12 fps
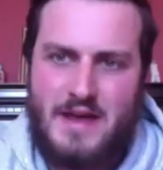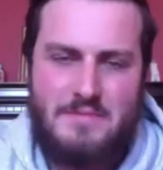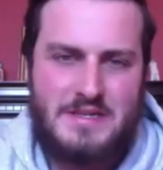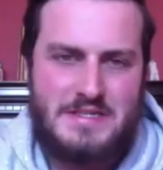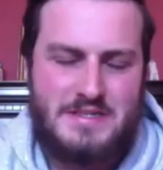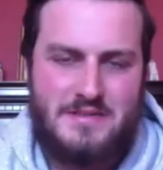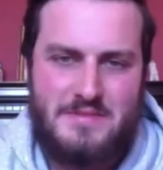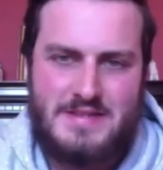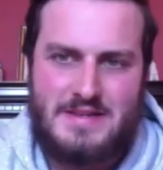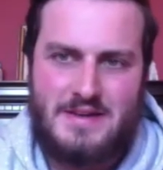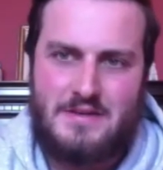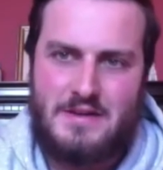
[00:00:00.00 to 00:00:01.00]
how much are you missing
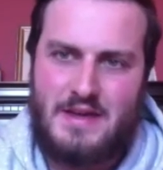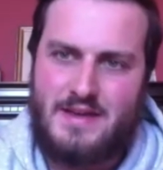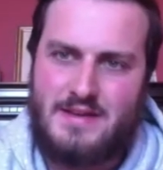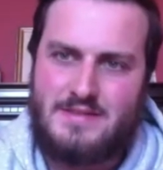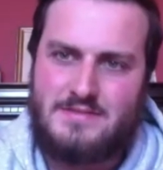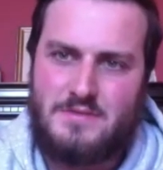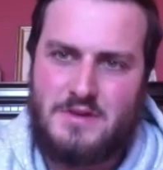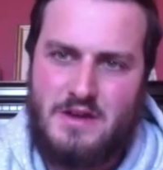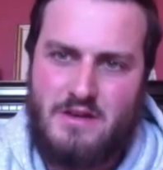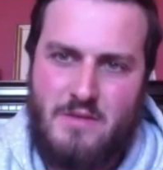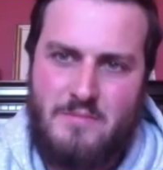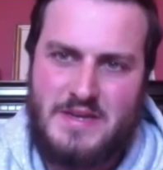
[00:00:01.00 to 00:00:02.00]
hockey, and what are your
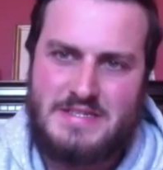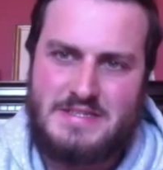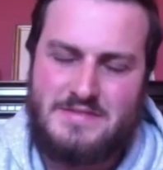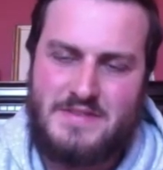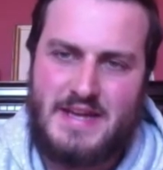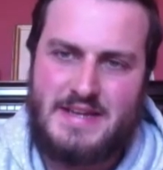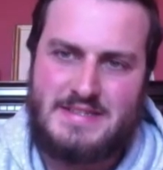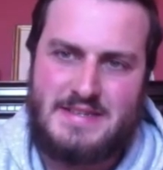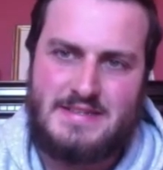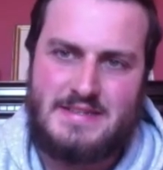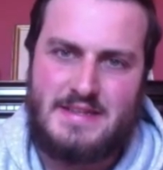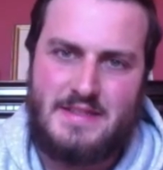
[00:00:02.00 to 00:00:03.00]
ambitions for next
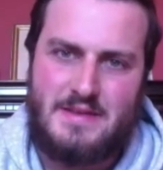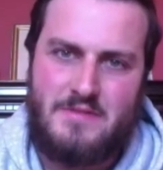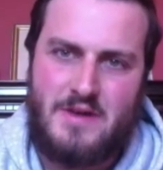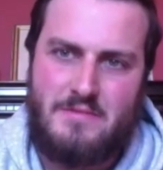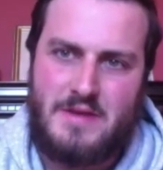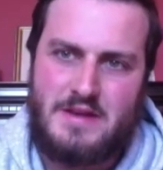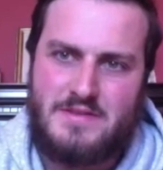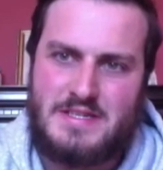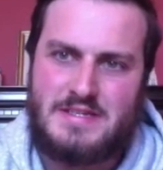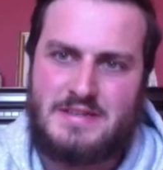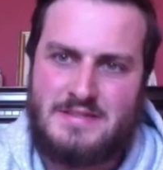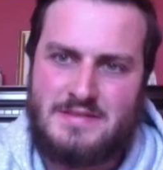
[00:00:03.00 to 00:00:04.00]
season in the Premier
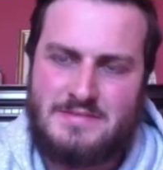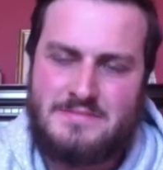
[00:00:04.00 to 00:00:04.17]
Division?